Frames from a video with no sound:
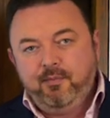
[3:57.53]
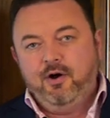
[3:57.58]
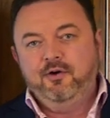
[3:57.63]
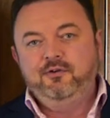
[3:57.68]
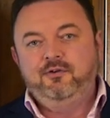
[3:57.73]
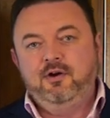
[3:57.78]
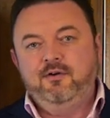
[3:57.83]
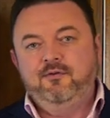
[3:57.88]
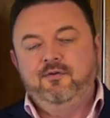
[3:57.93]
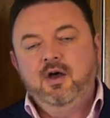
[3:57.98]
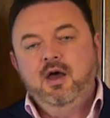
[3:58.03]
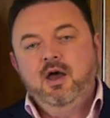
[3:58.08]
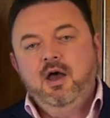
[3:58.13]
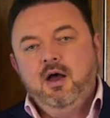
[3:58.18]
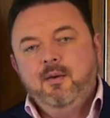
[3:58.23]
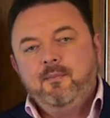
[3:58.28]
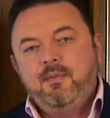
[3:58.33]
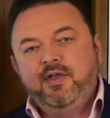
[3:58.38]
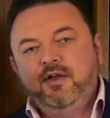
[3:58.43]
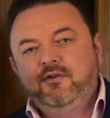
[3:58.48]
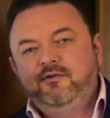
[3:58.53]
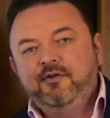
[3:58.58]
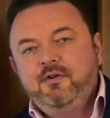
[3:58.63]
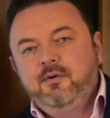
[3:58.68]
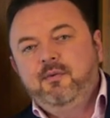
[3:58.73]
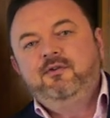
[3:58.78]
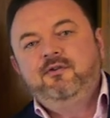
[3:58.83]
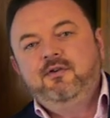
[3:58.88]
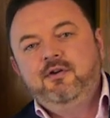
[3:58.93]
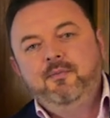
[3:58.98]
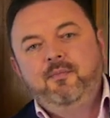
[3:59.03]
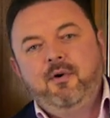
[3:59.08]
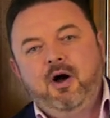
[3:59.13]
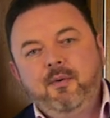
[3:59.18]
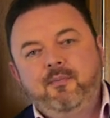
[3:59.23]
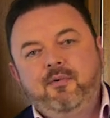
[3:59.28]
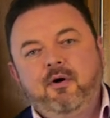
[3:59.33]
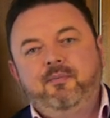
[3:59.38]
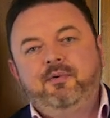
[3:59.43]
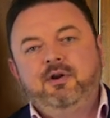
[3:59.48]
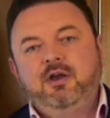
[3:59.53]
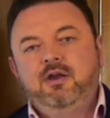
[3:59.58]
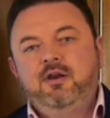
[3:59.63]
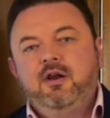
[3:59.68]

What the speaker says: positive. But that's not the reason you buy property.